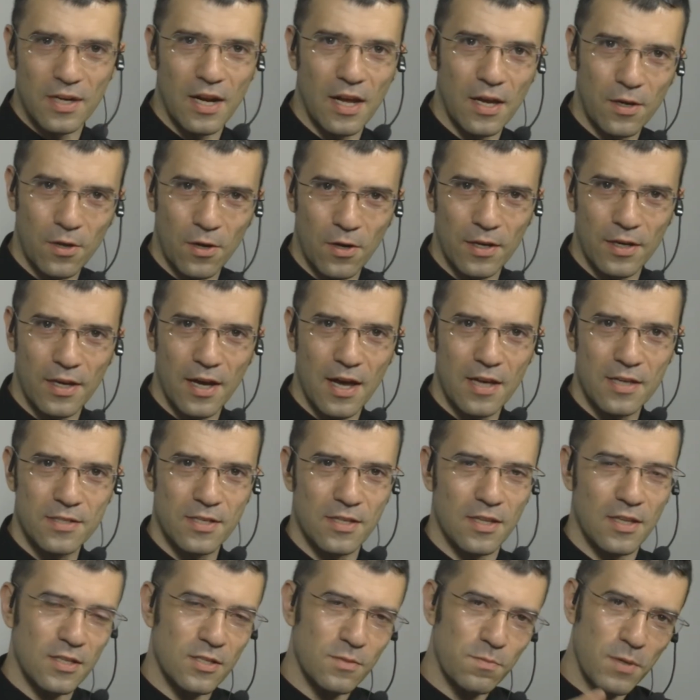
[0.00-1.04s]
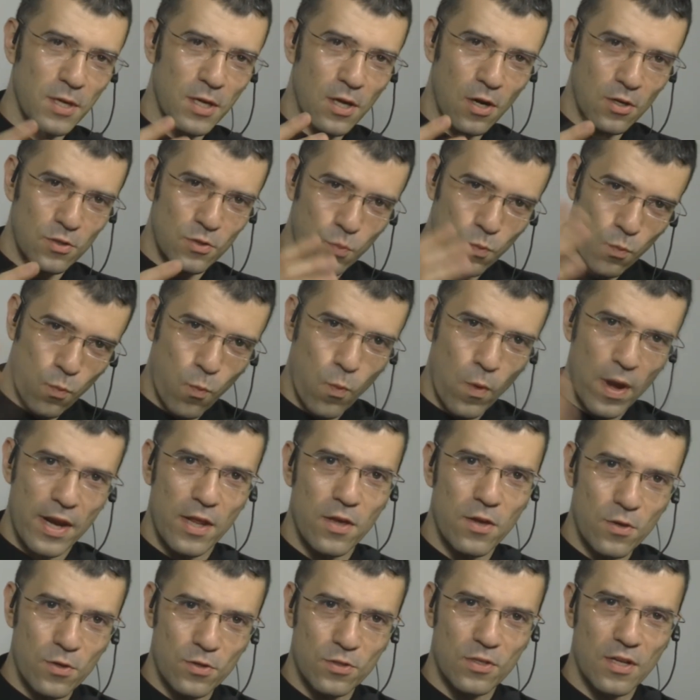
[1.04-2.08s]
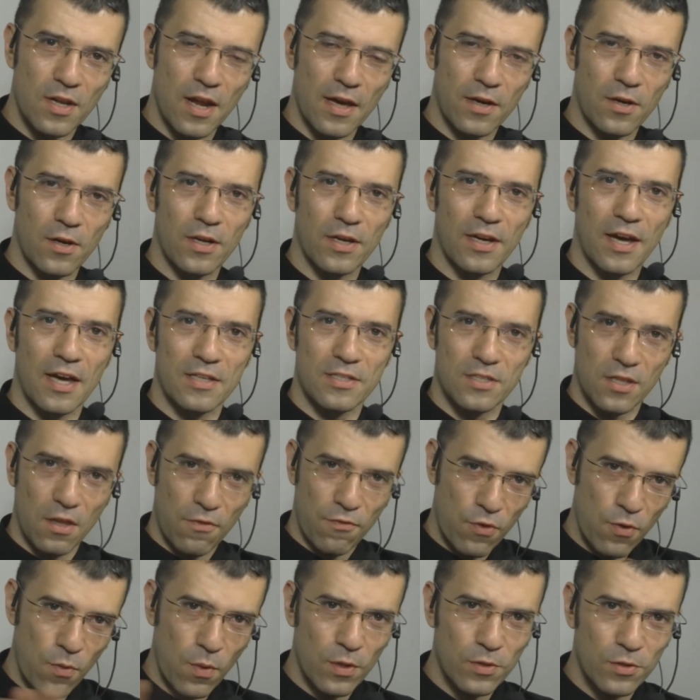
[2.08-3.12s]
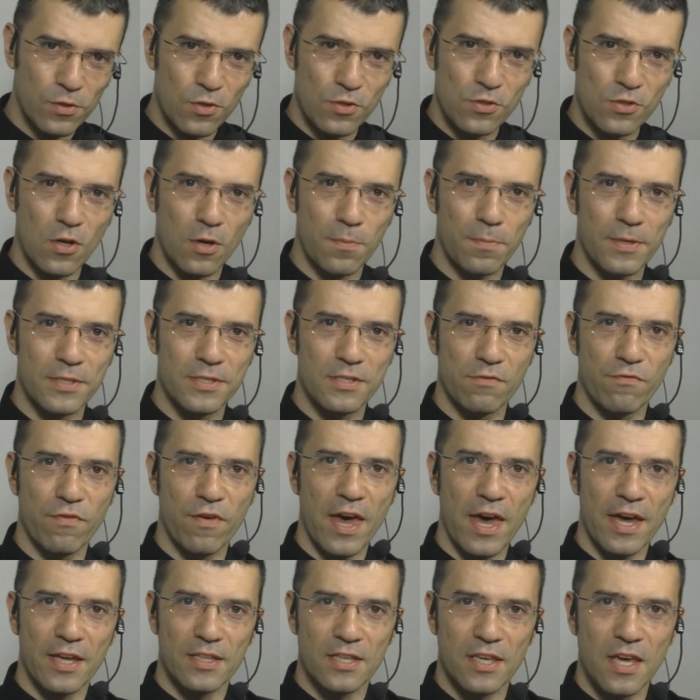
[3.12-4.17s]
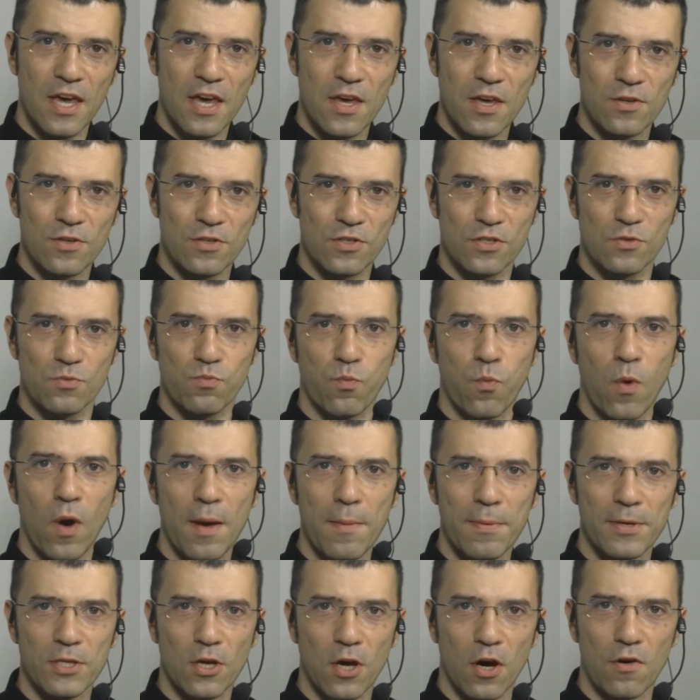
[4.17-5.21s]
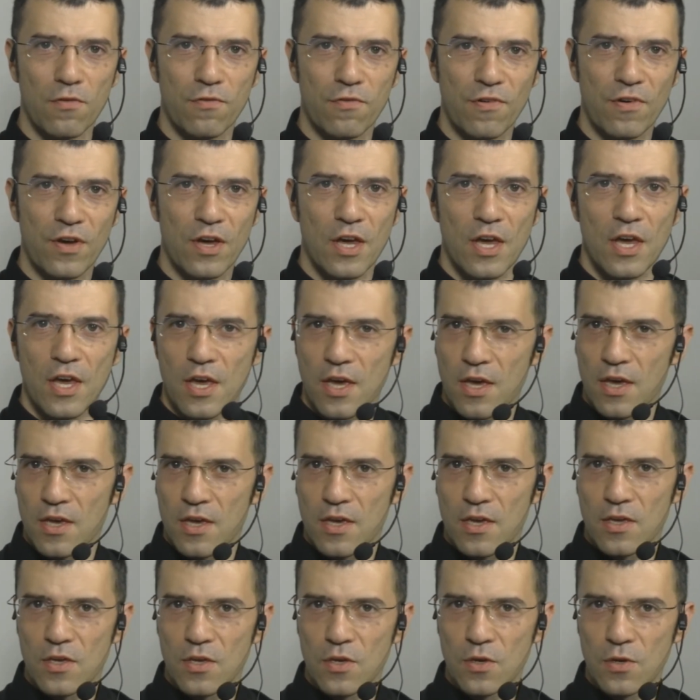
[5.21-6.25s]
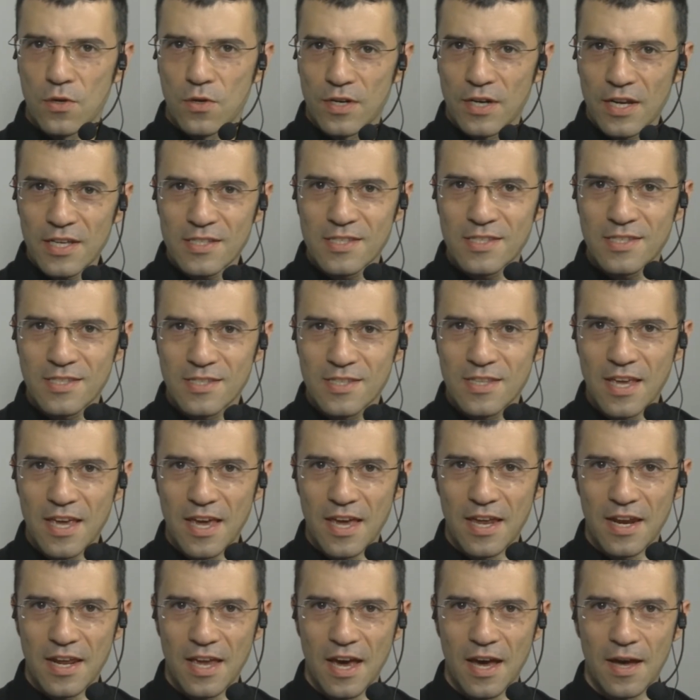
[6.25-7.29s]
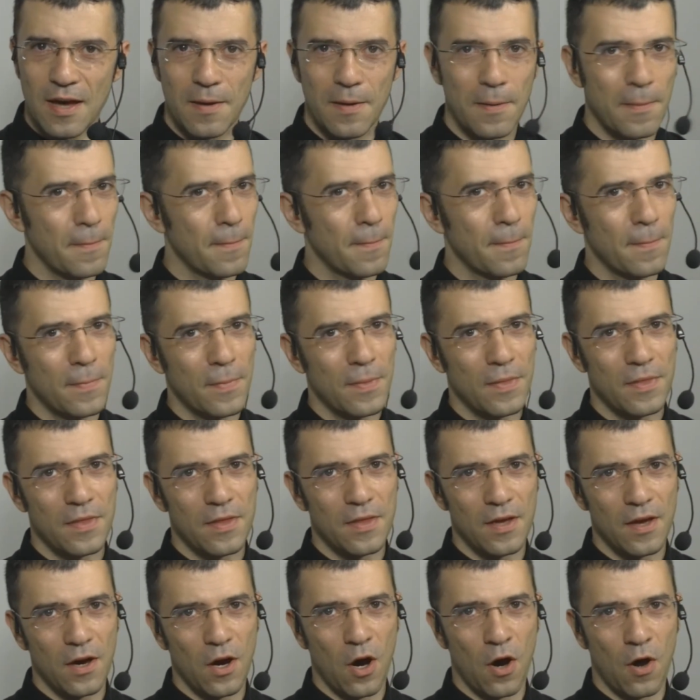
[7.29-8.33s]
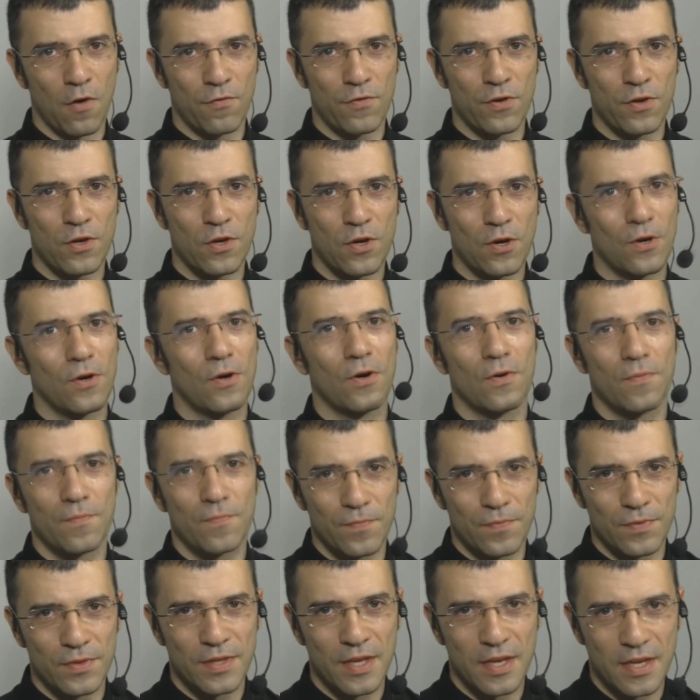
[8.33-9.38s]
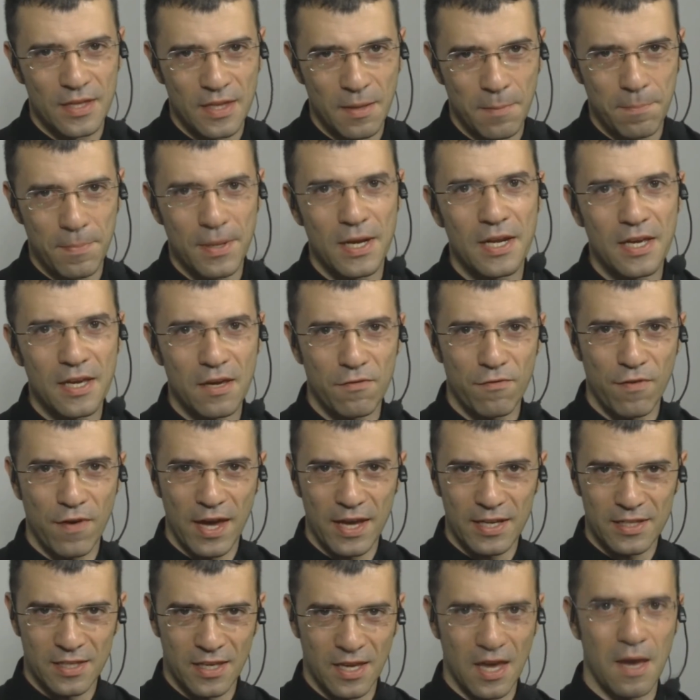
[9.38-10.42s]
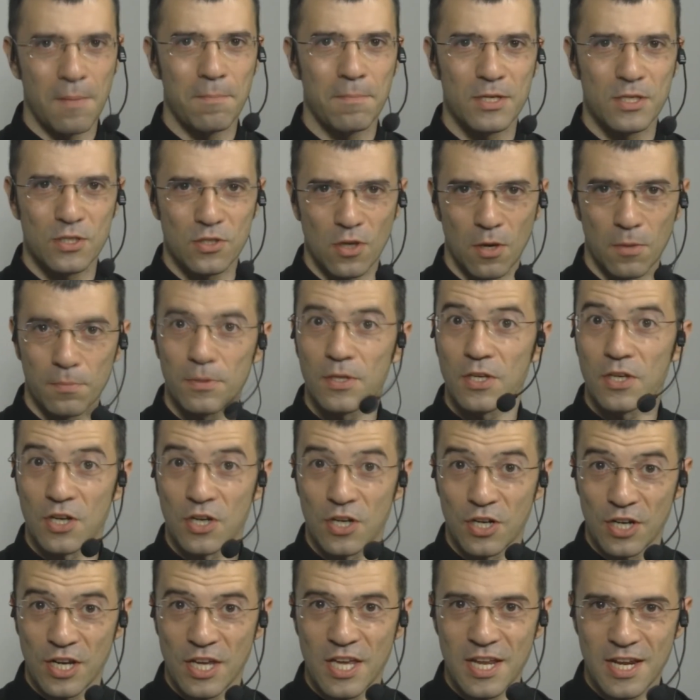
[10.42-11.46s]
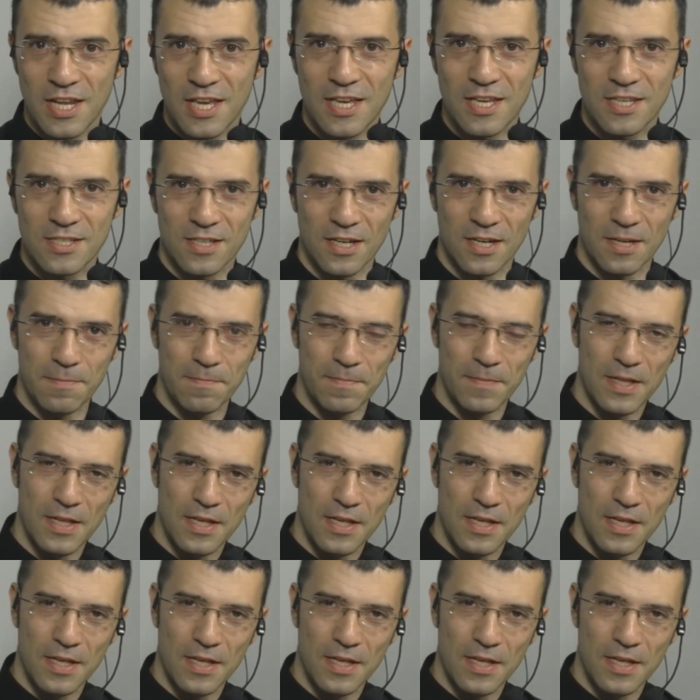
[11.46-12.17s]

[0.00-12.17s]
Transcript: glycolic acid, is because when you use glycolic acid, if you want to stop its effect, you just wipe it off, you rinse the area, off you go. The peeling effect can be stopped really easily.